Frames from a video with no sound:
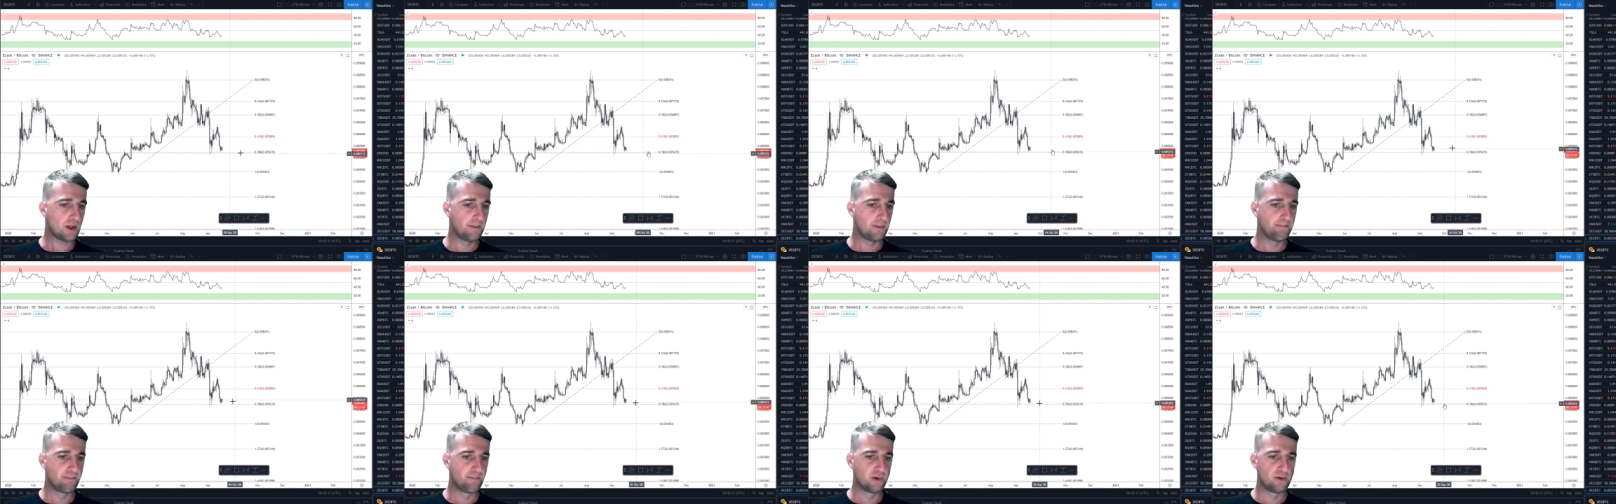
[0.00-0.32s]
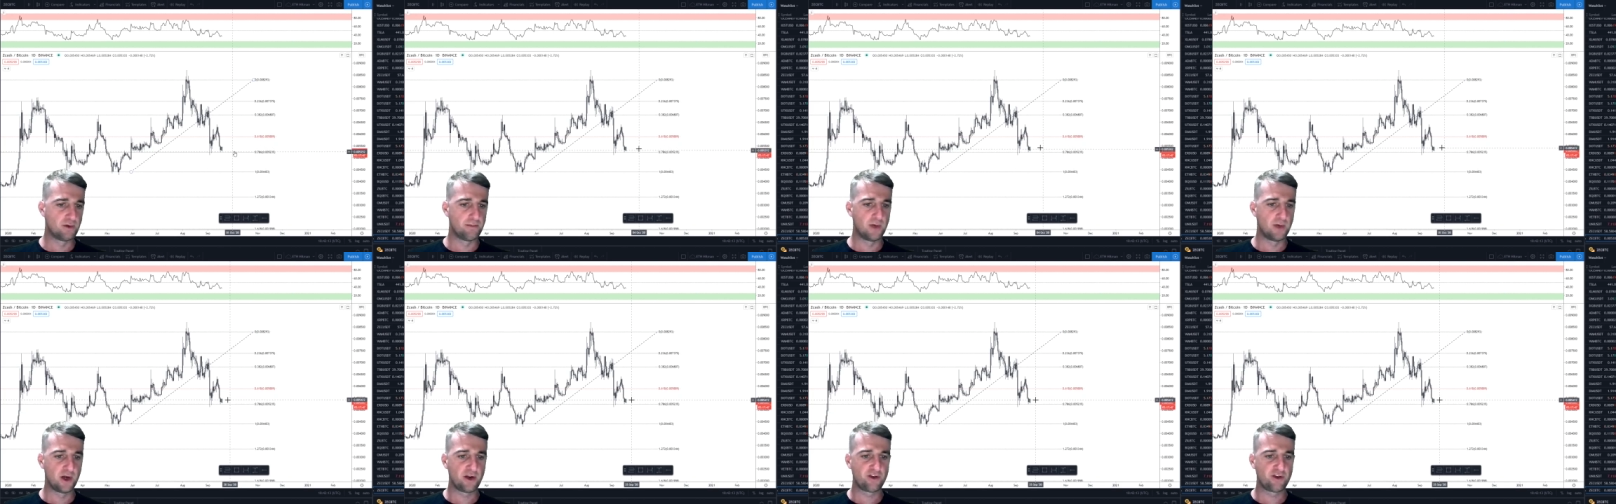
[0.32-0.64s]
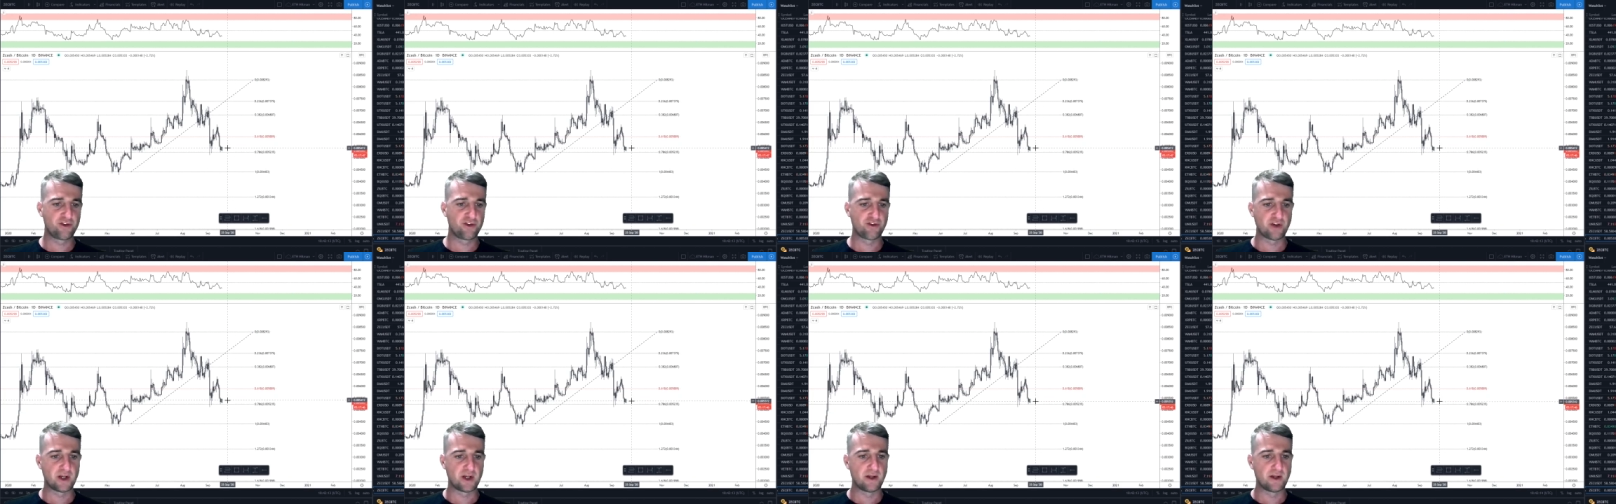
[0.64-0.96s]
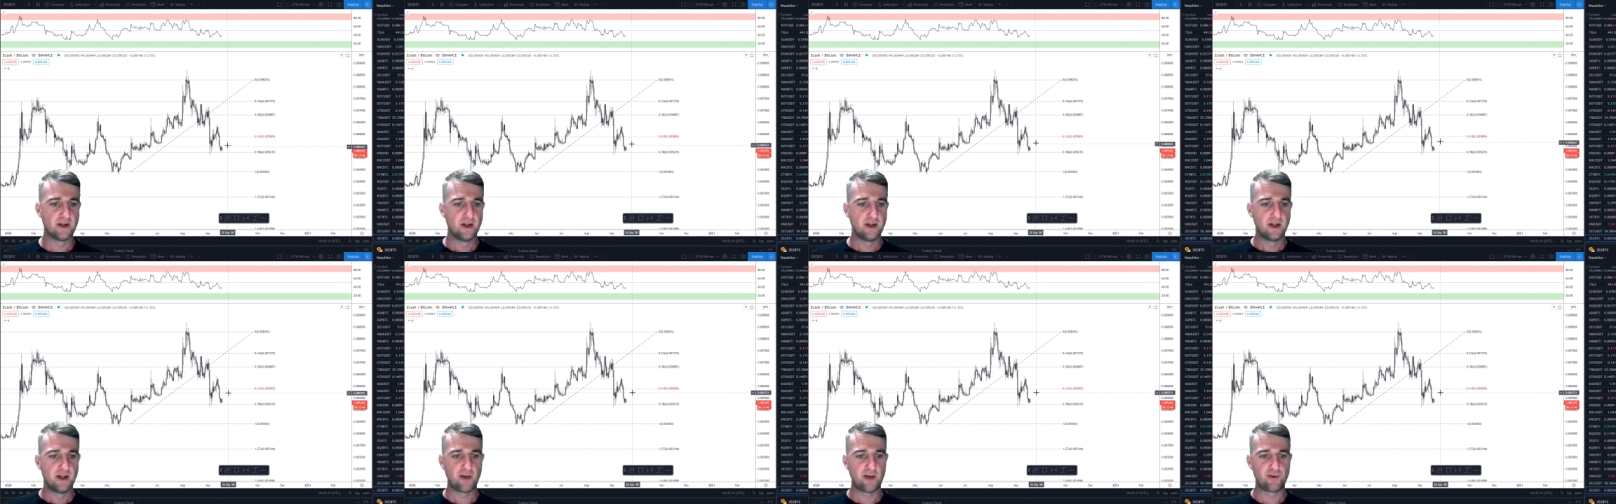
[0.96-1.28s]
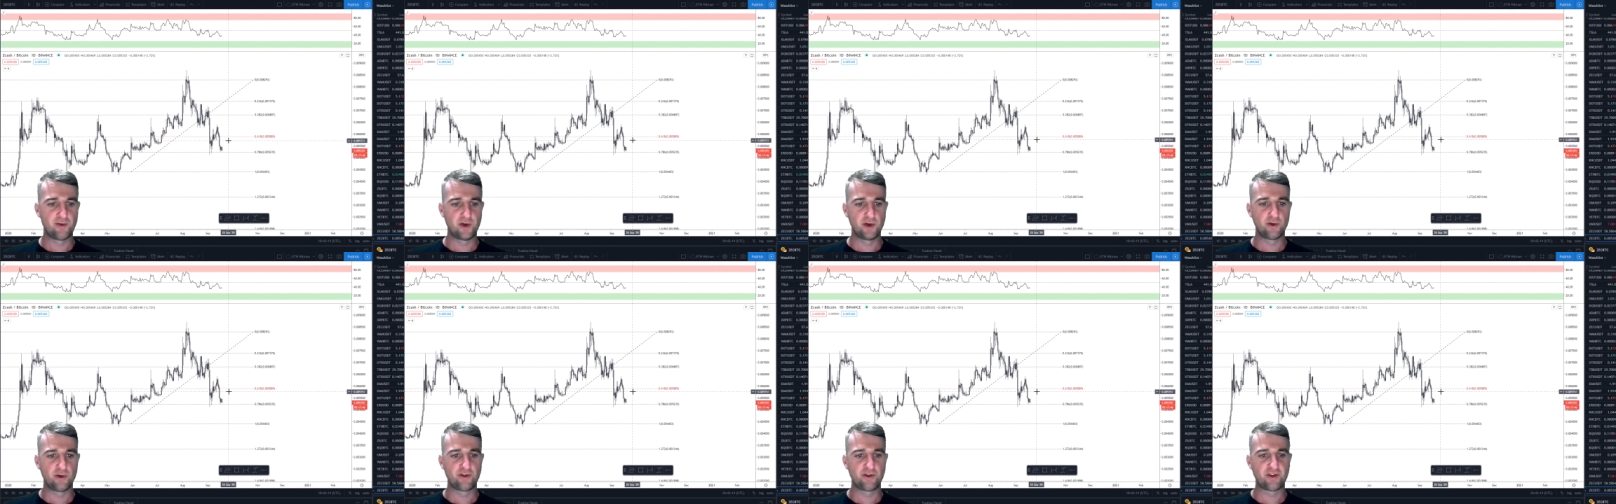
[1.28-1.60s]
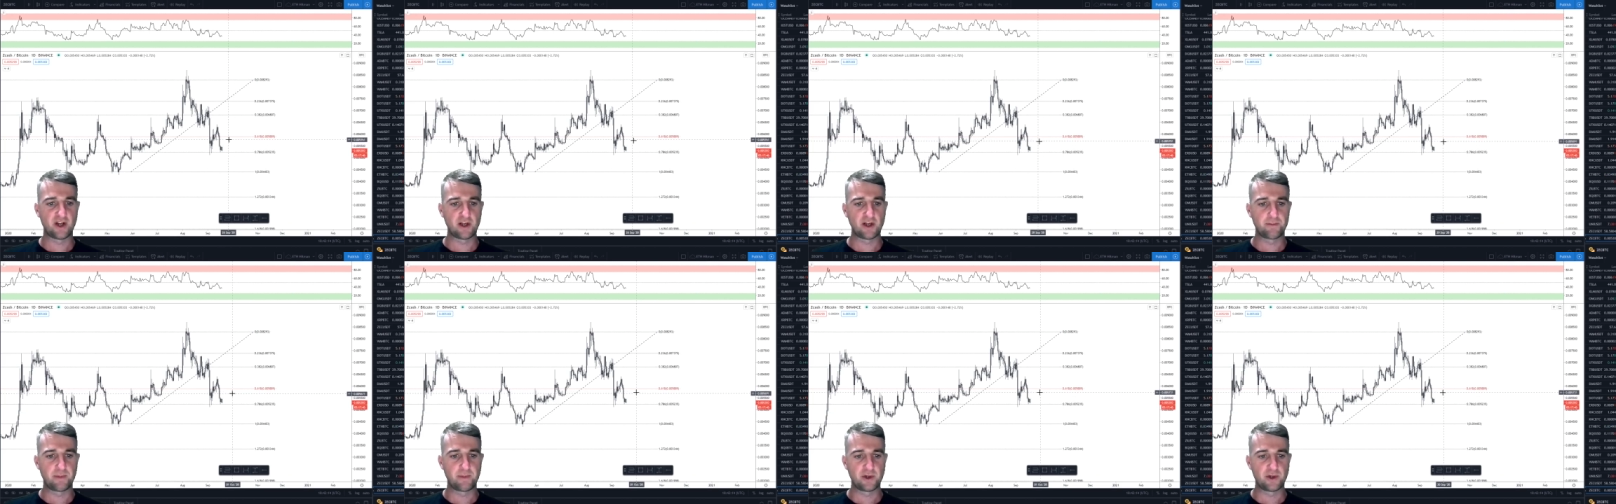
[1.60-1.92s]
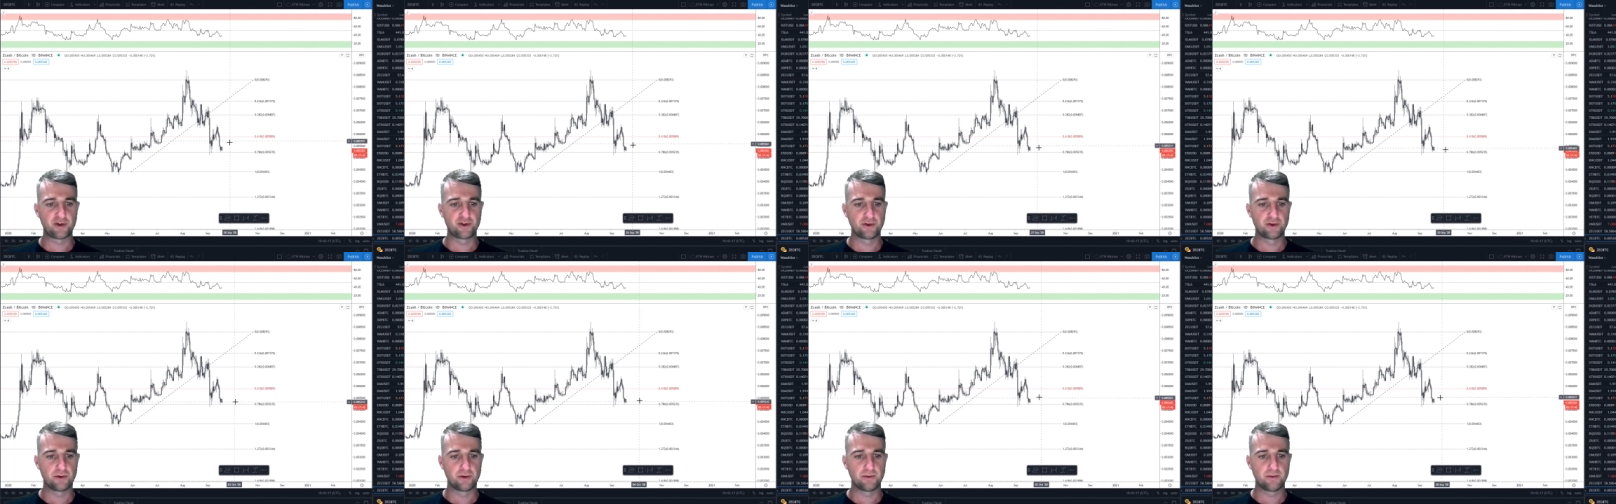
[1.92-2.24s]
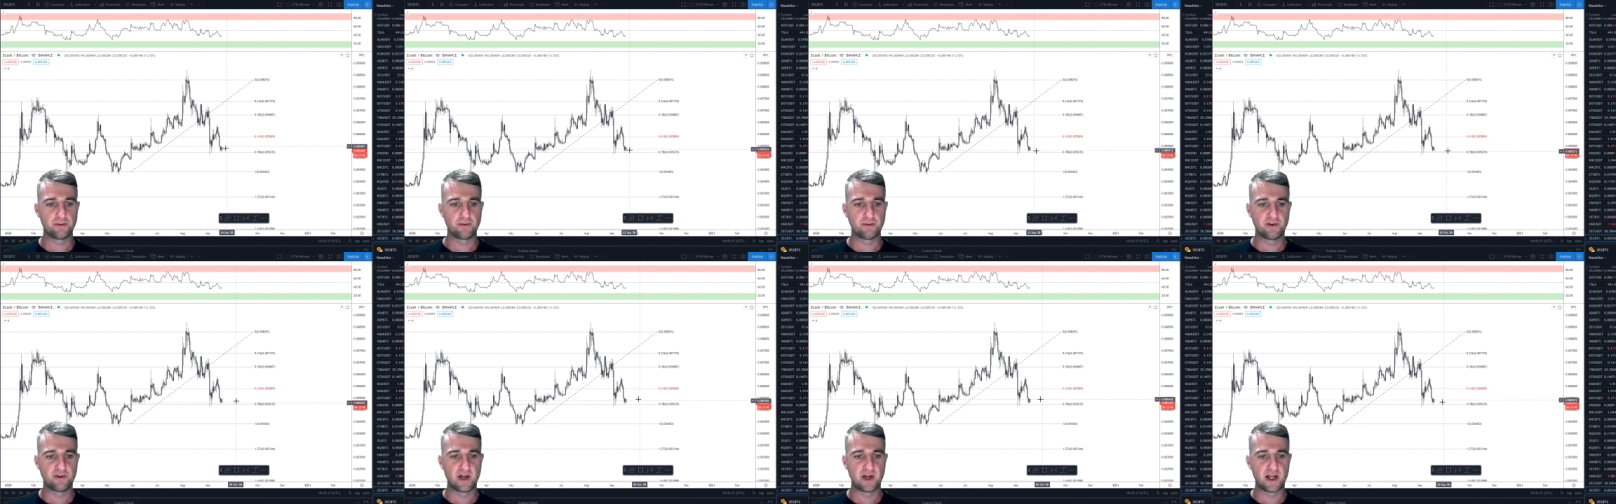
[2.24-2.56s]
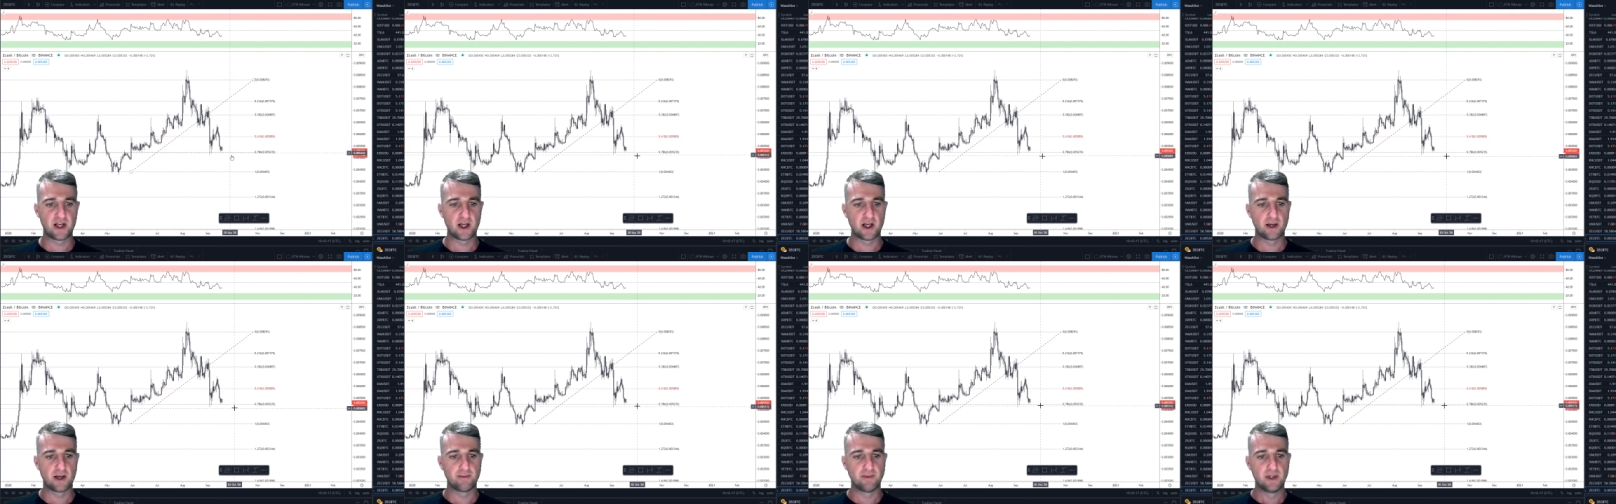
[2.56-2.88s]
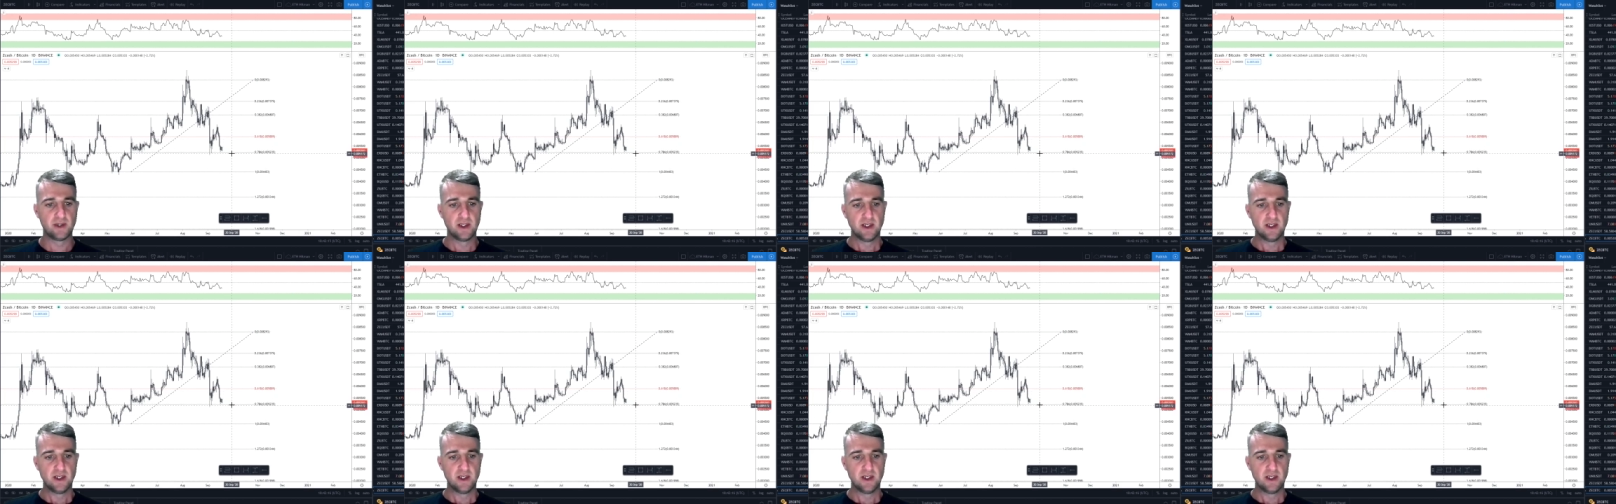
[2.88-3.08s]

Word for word: But monitor it. If we do start to push up, then um,